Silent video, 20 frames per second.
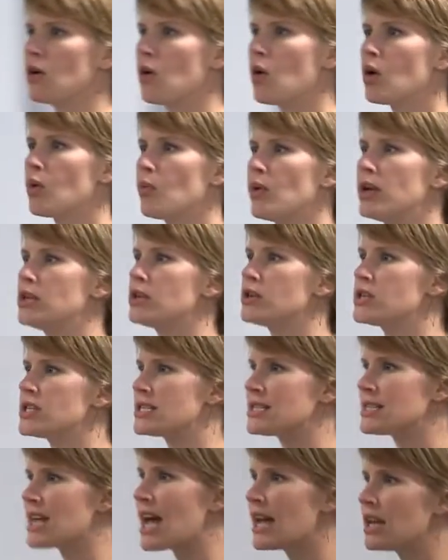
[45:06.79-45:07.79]
or when you're
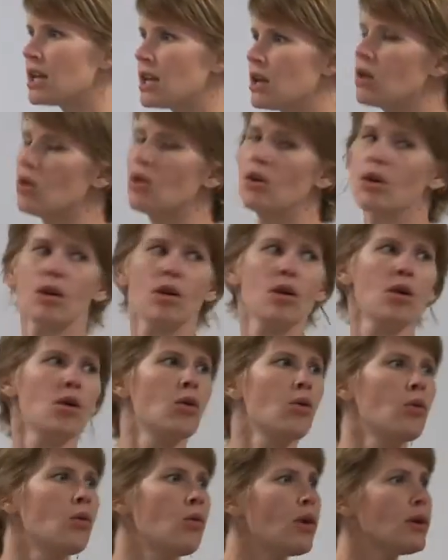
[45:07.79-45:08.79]
deciding
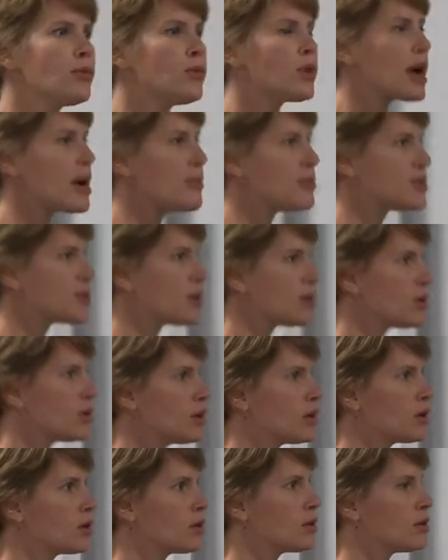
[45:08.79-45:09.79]
one more
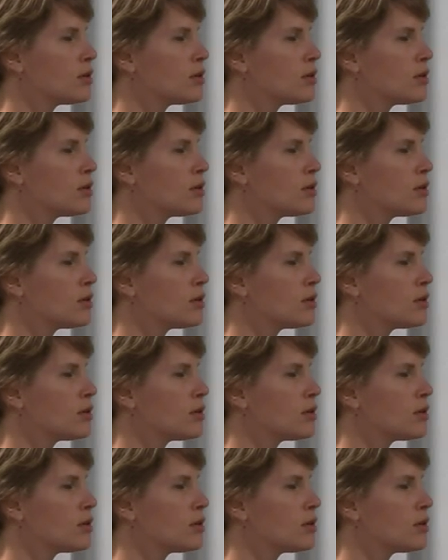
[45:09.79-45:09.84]
episode,